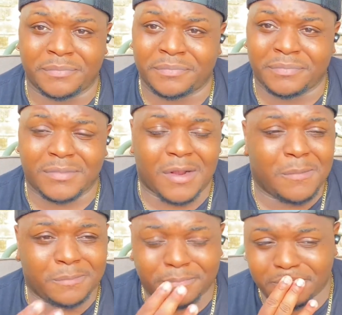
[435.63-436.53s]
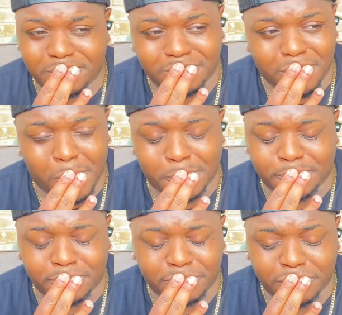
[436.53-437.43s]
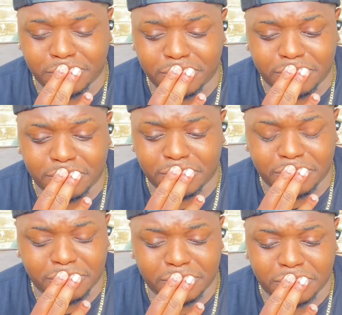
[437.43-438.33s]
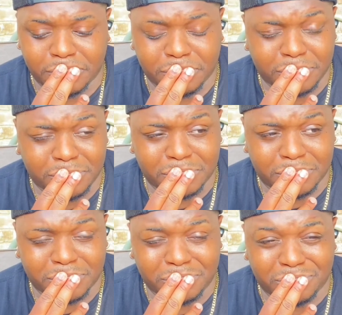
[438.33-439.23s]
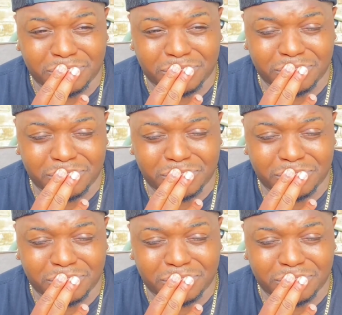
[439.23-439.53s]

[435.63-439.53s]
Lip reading: [no speech]